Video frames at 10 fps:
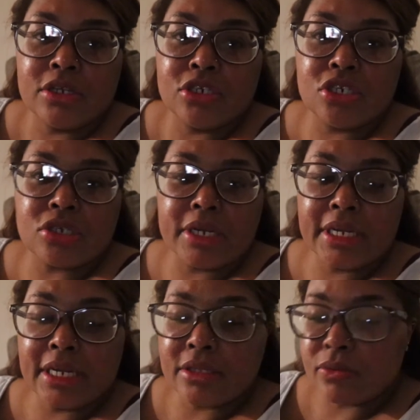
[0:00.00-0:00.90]

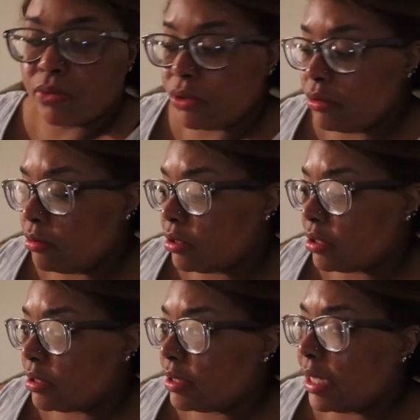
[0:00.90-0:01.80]
straight at the
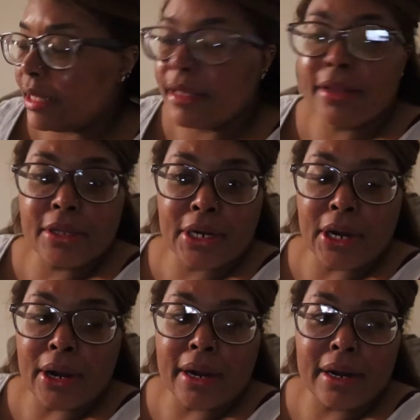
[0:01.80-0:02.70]
roots. And then there
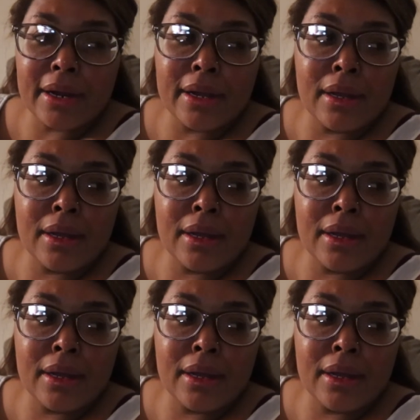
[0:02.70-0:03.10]
are